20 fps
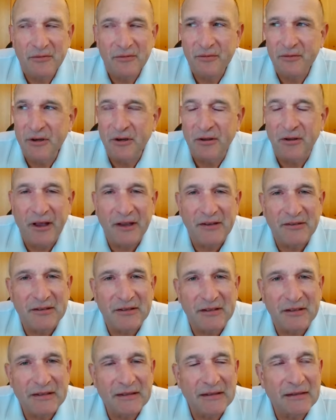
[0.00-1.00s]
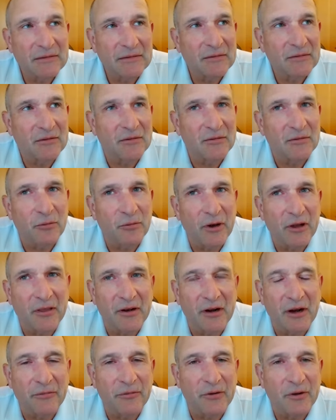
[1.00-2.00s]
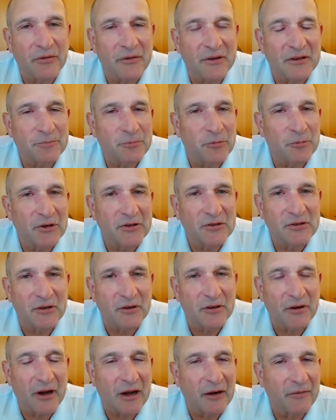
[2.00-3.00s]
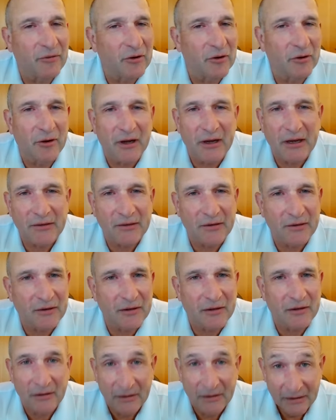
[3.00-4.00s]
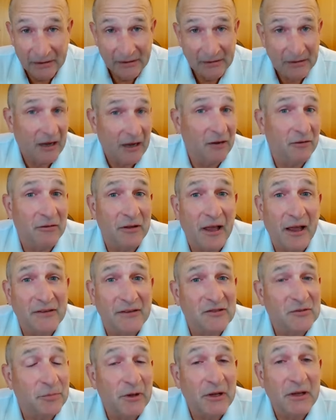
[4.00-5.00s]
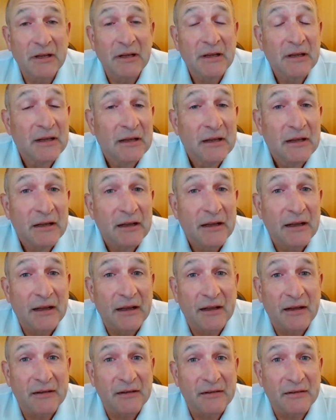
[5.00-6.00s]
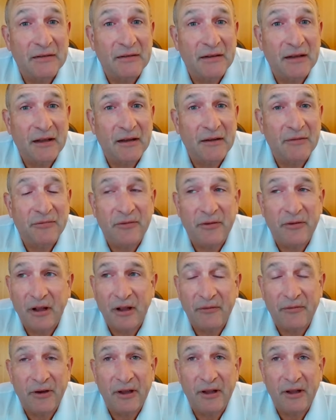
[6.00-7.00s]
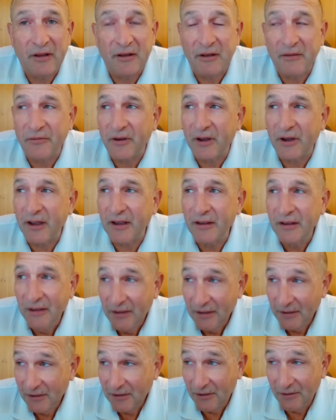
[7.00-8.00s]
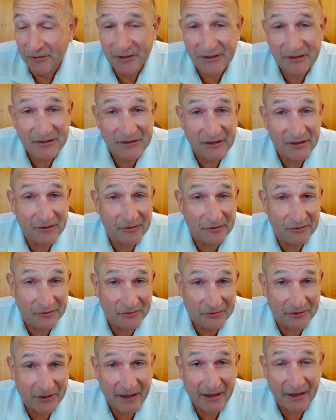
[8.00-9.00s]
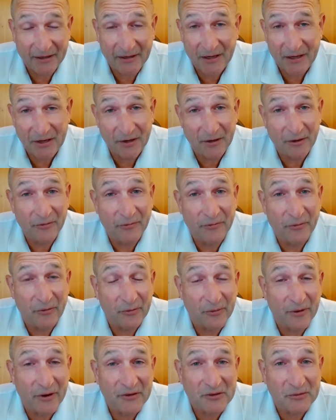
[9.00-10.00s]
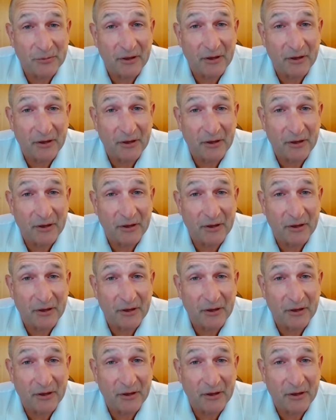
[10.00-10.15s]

realizing that the way that I've written these books, they're evergreen. They're going to outlast me, and oh, yeah. that if if I if I only sold ten a year for the rest of